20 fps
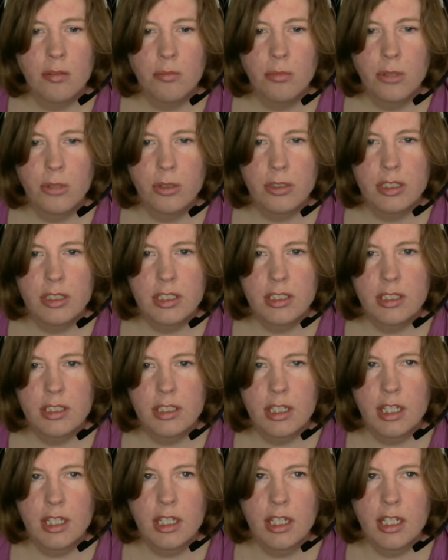
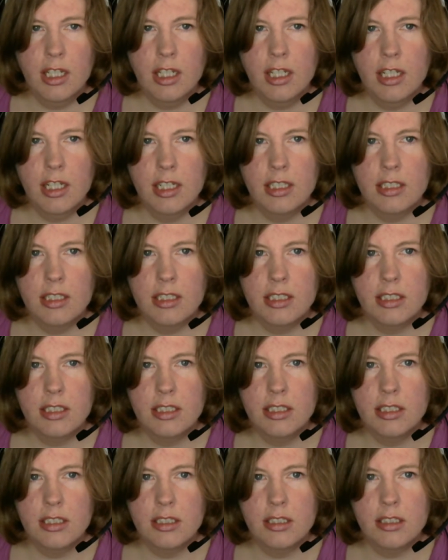mostly he gets
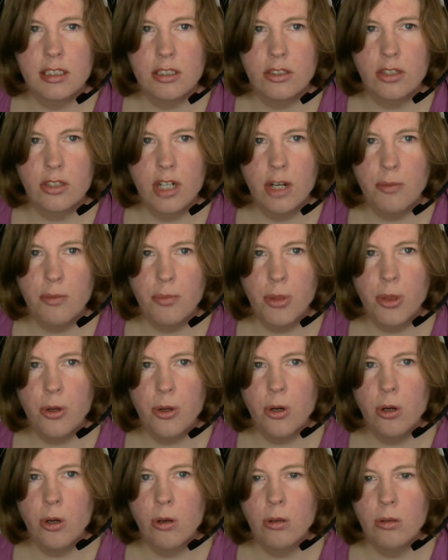strep
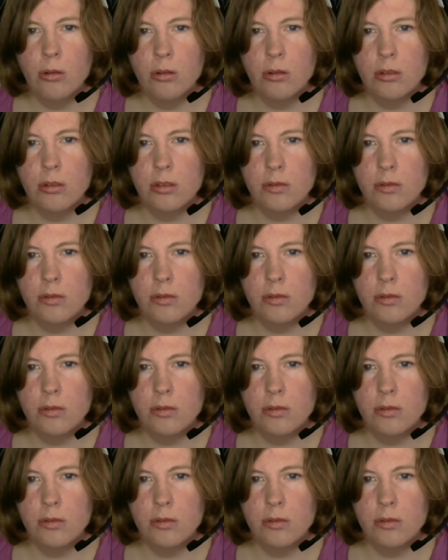throat.